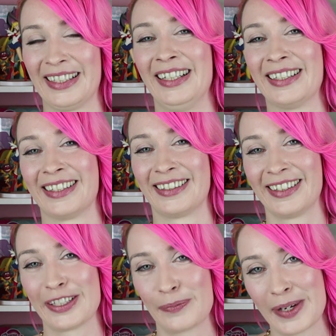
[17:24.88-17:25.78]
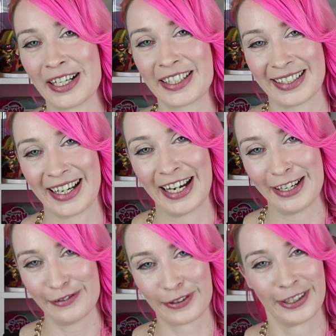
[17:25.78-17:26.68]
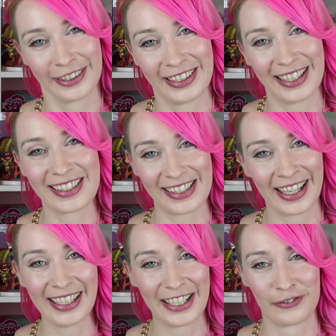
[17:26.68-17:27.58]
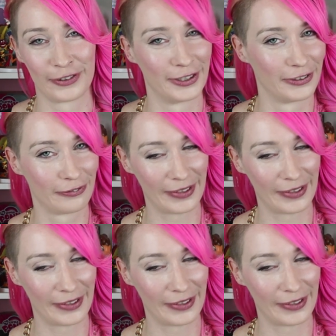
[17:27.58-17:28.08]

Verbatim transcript: my god, all this Beyonce hate for her not dying for her